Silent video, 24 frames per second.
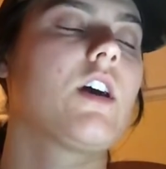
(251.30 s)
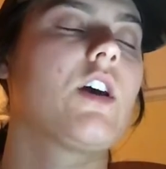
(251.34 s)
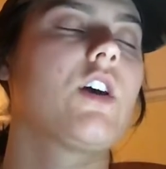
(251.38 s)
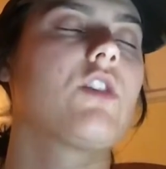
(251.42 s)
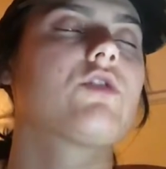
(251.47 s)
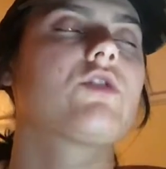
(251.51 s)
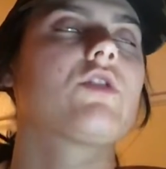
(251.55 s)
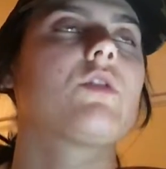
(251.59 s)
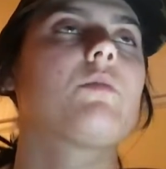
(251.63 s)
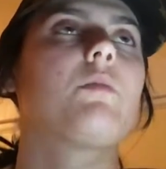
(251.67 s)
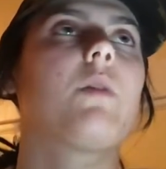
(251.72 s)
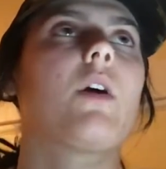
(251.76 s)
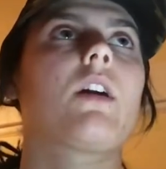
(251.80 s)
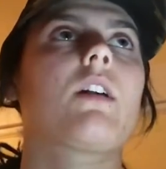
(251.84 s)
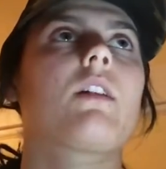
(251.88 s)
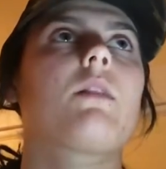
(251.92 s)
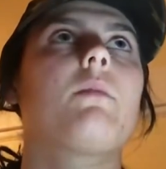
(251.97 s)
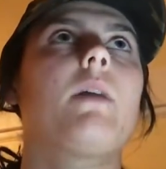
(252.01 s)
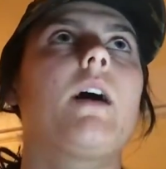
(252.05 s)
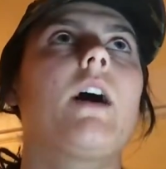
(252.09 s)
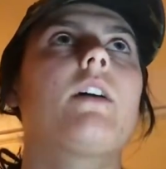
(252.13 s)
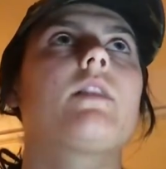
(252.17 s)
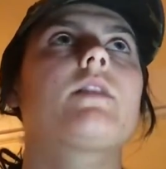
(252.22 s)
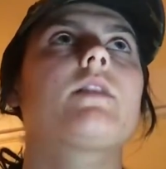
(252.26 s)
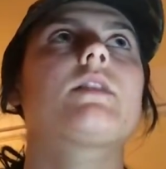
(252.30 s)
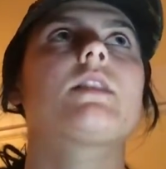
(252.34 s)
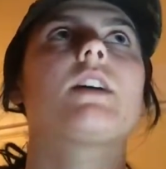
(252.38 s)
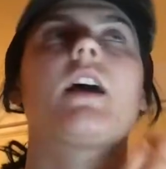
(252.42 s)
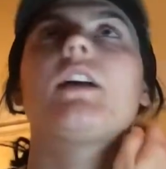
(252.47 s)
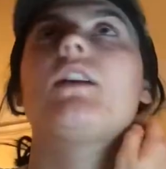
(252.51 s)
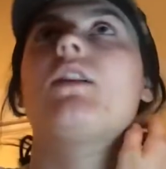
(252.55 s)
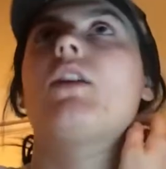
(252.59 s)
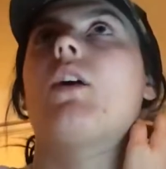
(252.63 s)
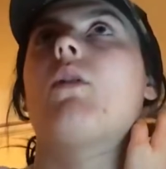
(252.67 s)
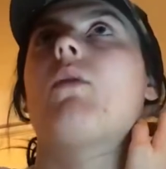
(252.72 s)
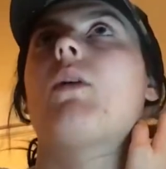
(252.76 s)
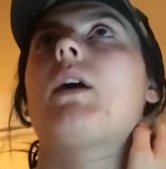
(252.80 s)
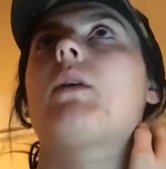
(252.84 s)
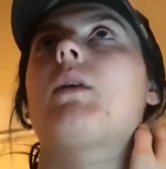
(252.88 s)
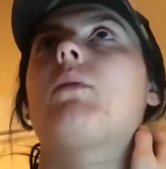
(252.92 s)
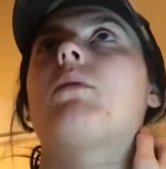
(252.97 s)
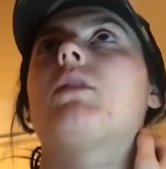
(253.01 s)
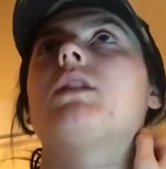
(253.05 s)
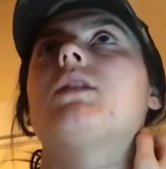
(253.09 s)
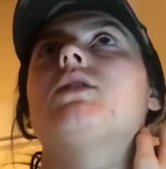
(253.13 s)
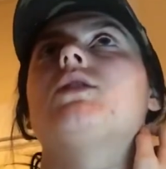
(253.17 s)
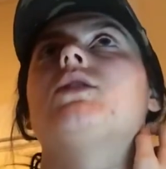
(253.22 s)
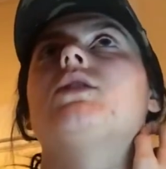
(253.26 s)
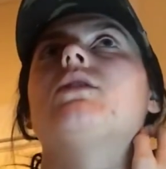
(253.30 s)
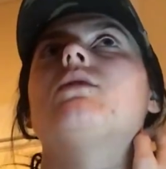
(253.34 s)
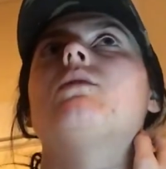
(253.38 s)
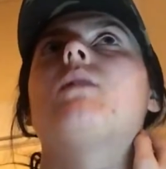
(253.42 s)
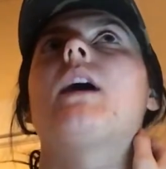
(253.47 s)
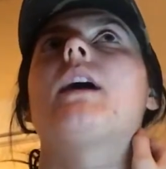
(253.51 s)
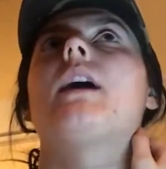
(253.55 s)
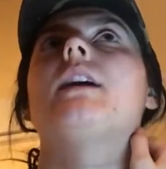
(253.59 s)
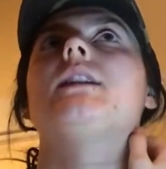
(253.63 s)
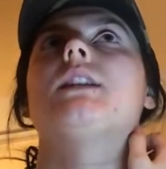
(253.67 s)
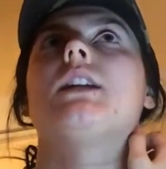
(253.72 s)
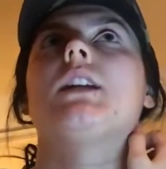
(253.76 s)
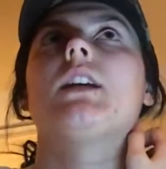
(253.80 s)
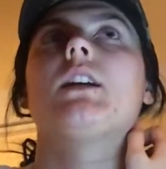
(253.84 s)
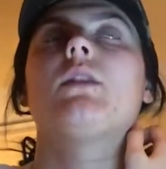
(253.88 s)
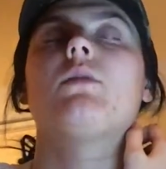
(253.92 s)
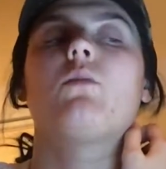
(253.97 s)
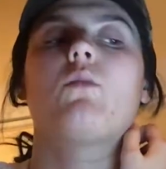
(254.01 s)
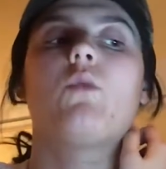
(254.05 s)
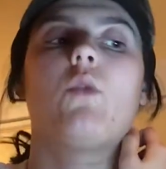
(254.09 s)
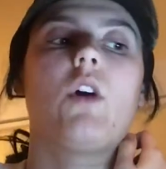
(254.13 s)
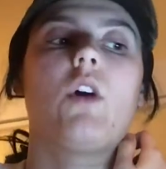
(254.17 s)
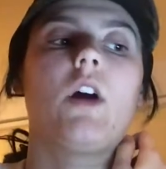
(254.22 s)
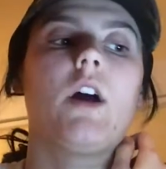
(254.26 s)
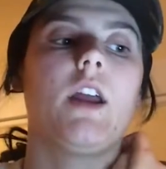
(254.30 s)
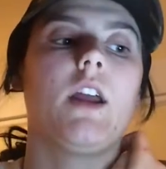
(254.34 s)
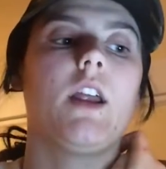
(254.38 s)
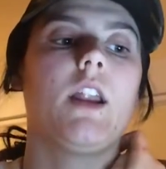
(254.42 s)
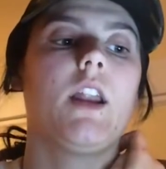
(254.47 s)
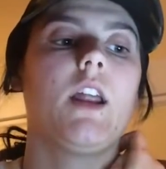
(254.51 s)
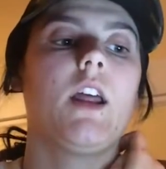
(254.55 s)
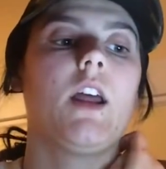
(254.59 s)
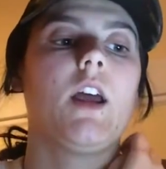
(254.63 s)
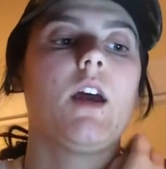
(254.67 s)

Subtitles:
So part of the policy I know I wanted to do, I didn't want